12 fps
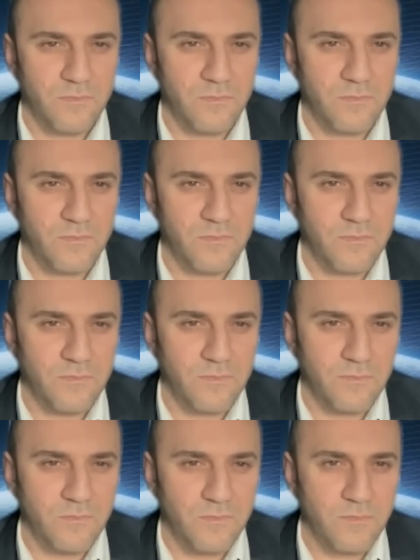
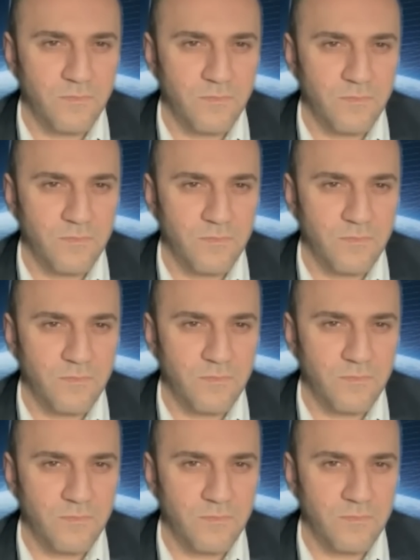
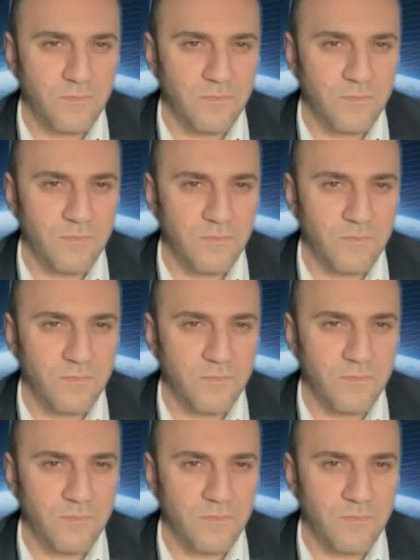
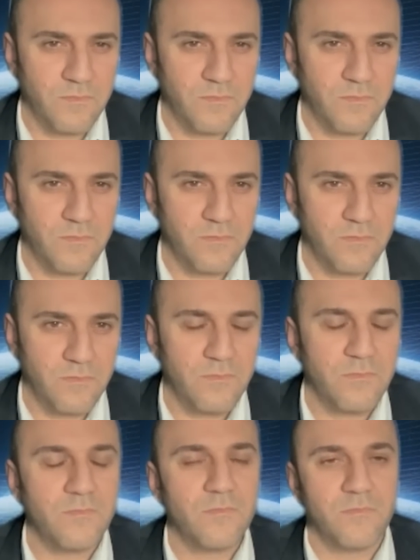
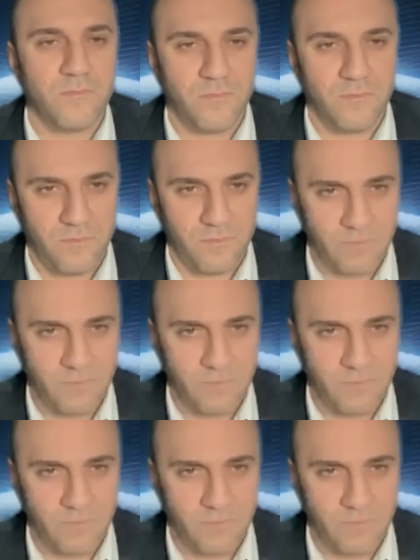The person shown says nothing.